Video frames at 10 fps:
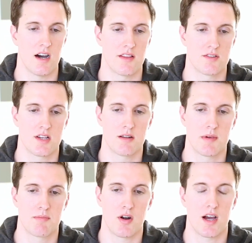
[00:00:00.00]
There's going to
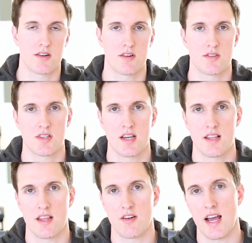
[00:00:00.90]
be proctors
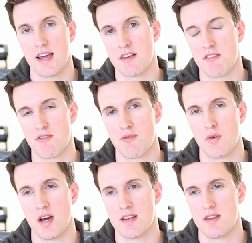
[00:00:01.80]
that are at your
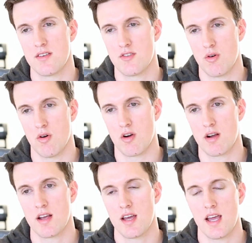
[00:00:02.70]
front
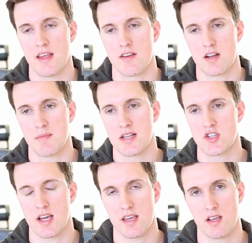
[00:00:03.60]
door, and they're going to be
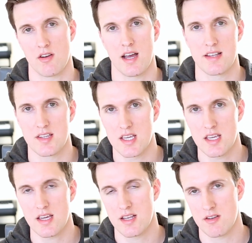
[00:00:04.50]
checking your
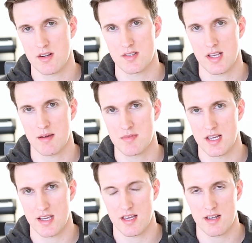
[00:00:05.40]
ID and your exam
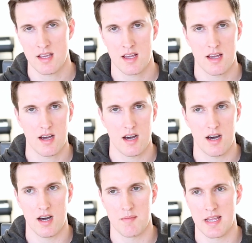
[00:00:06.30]
ticket.
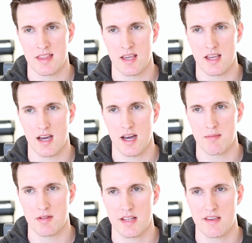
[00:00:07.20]
And they, I
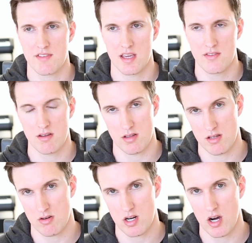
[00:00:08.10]
believe, give you a
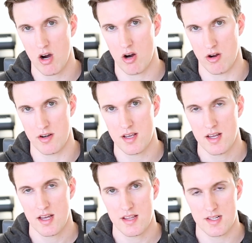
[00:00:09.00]
little card
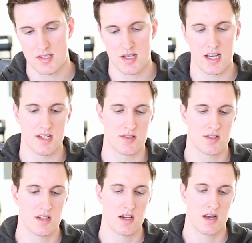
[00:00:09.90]
that
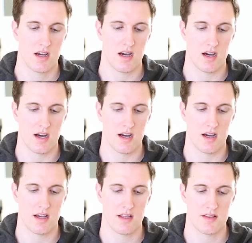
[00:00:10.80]
says
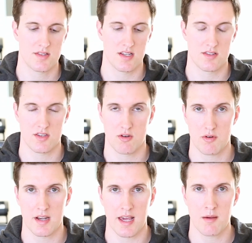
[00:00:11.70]

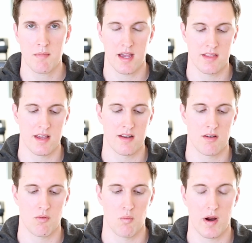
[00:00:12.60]
your name and then
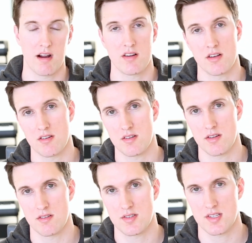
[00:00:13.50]
where you're
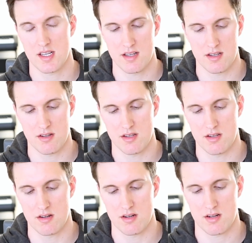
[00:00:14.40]

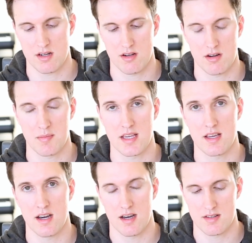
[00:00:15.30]
going to
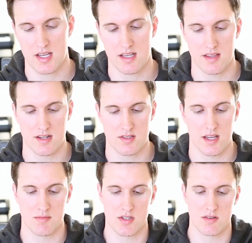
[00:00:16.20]
be taking the
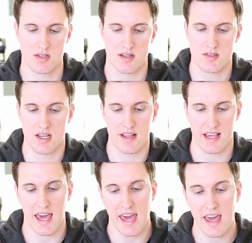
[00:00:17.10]
exam. So it's going to say
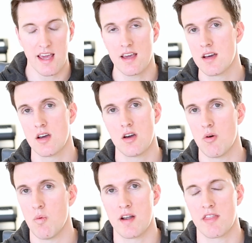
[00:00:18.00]
like
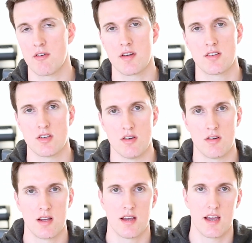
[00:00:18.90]
A132,
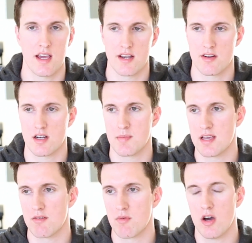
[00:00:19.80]
and you're going to
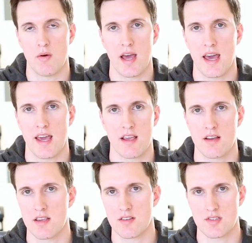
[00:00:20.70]
be in row
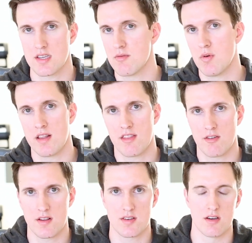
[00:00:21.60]
A, seat
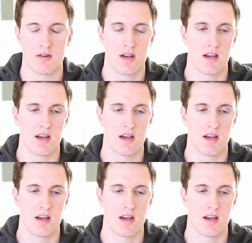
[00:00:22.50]
132.